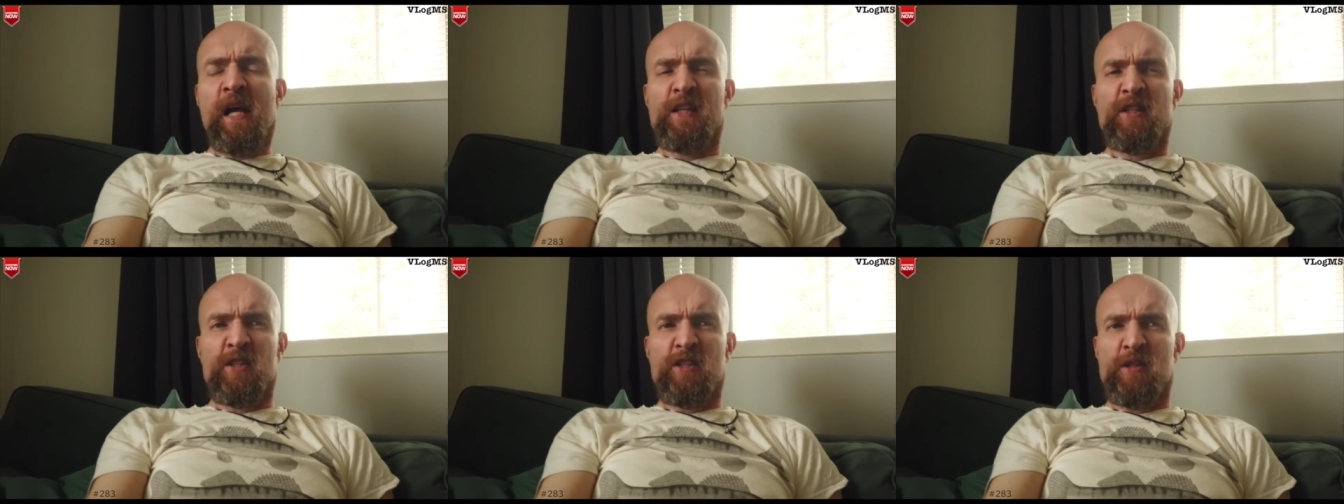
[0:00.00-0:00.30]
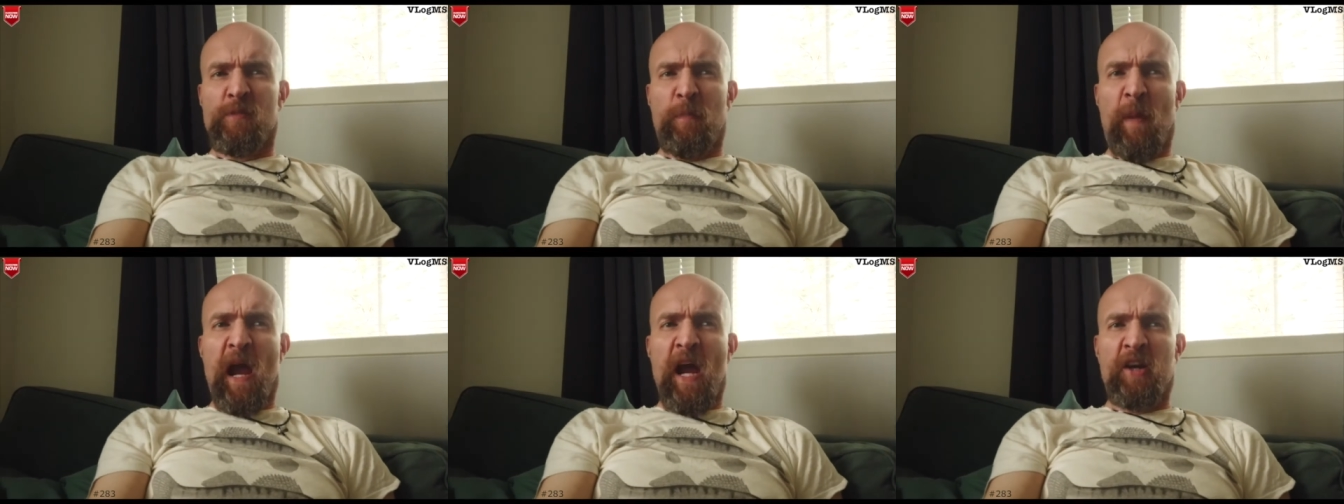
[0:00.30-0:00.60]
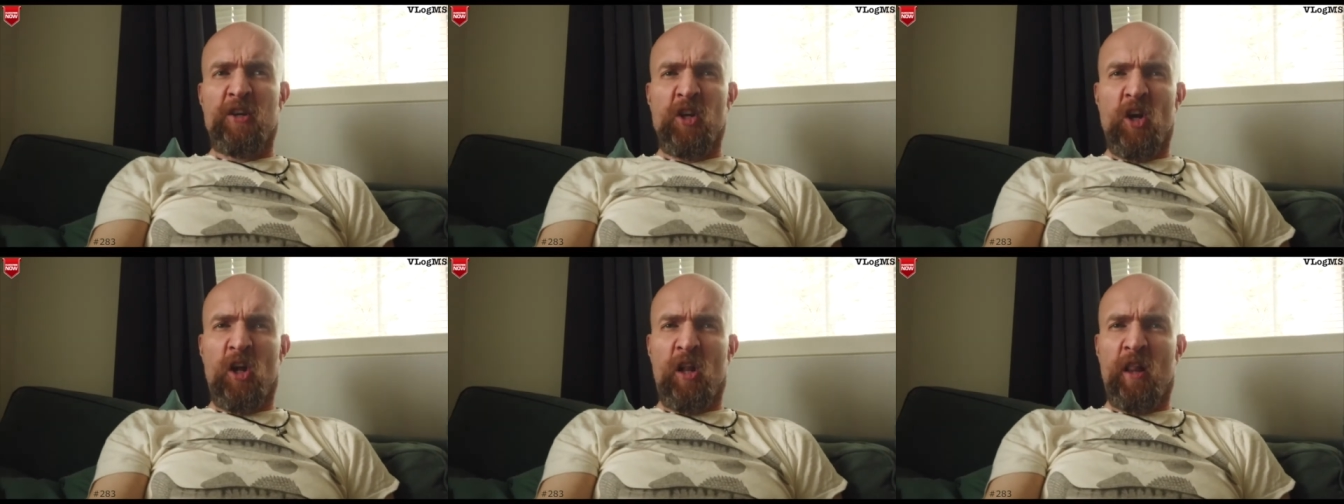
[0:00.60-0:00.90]

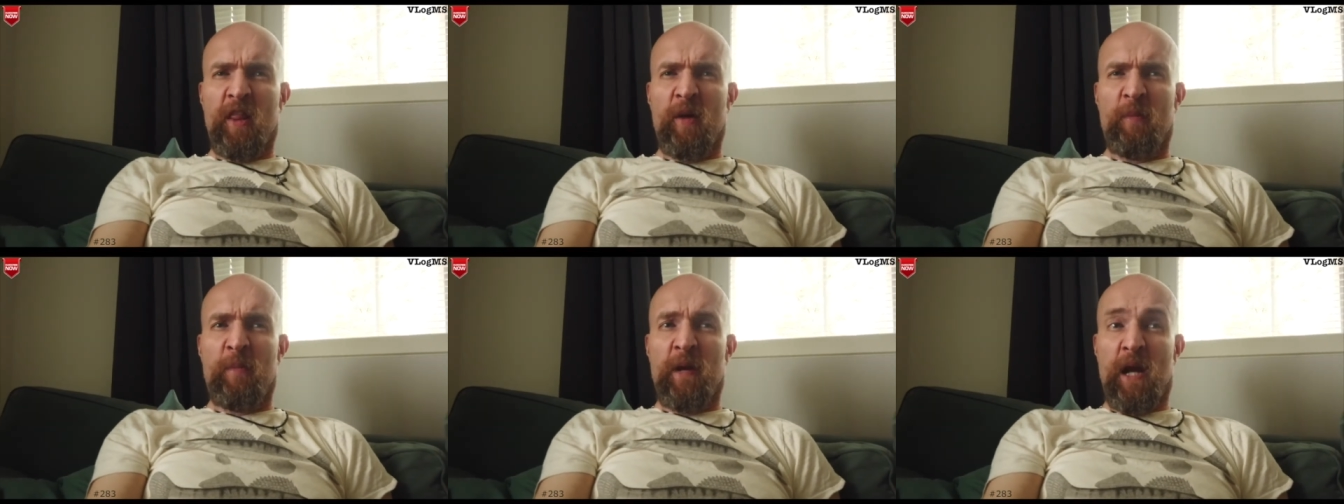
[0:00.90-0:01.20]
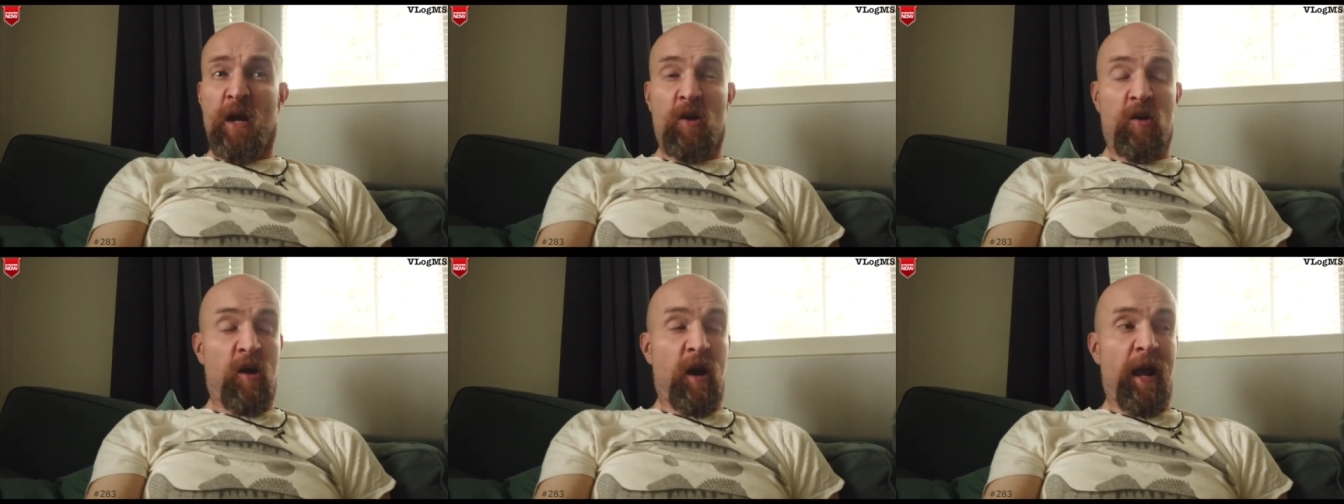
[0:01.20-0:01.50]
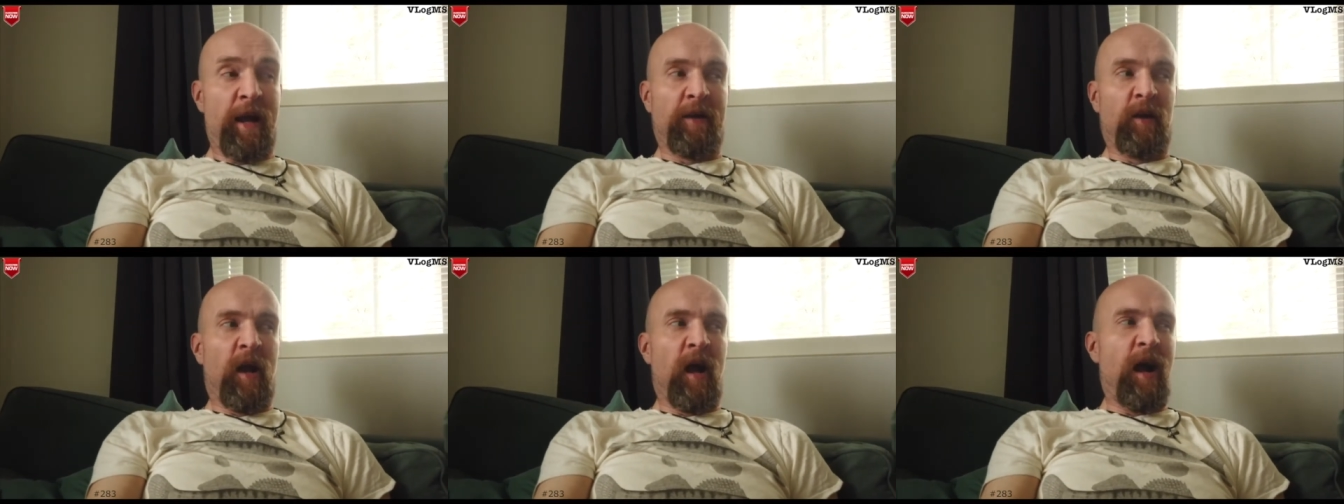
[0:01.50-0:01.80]
special the beer. Oh,
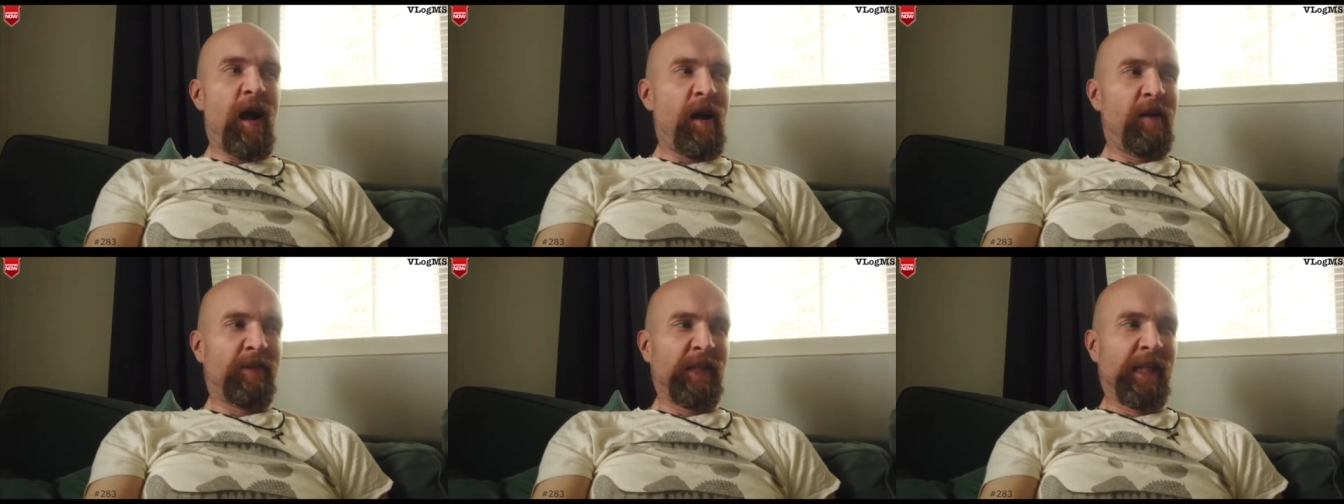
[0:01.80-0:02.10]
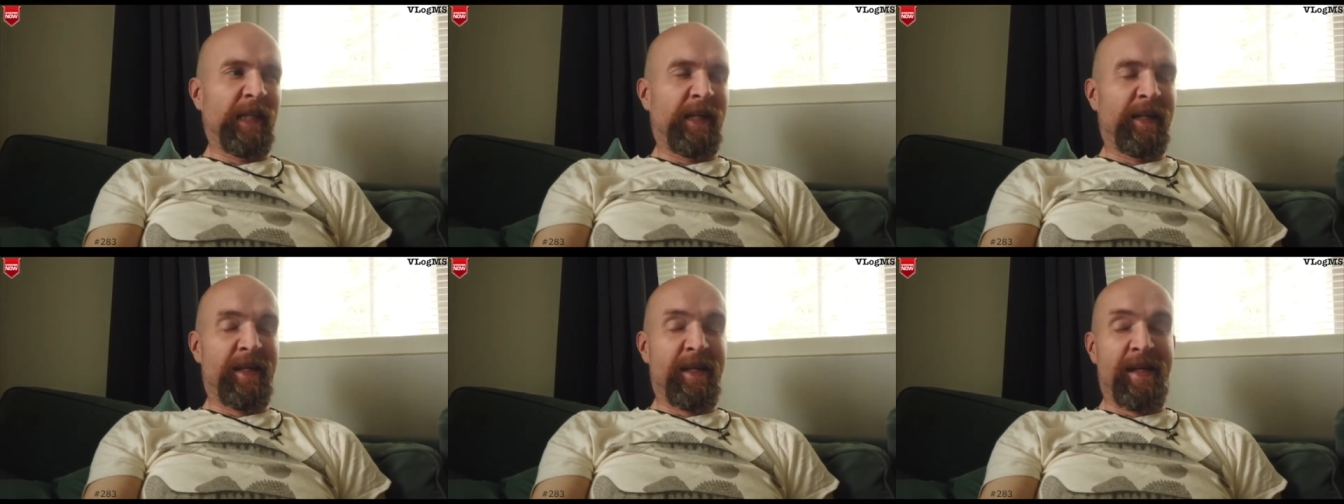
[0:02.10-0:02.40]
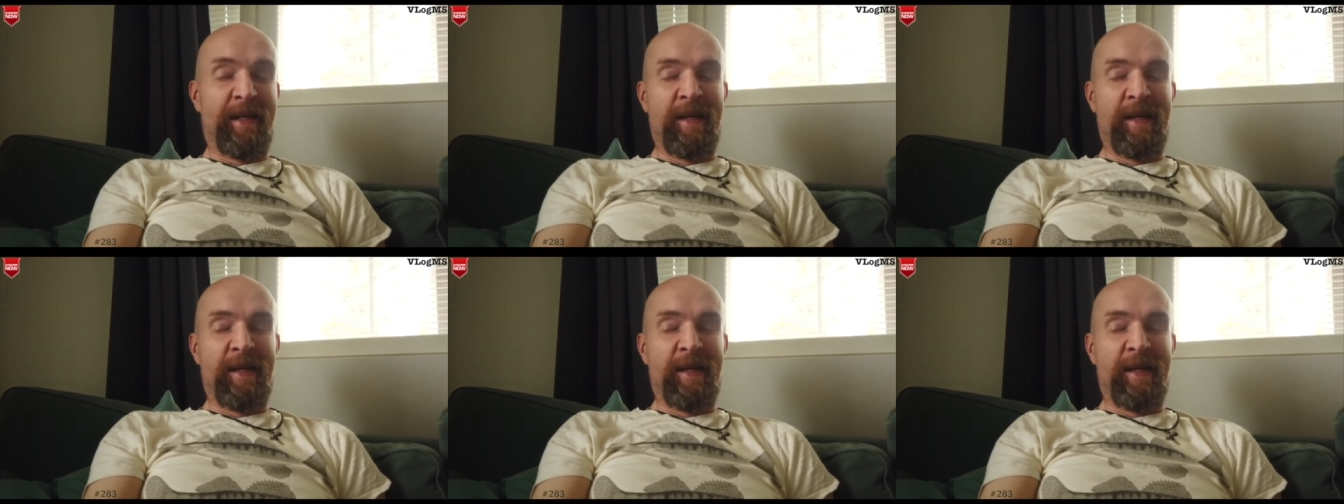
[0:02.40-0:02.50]
I love it.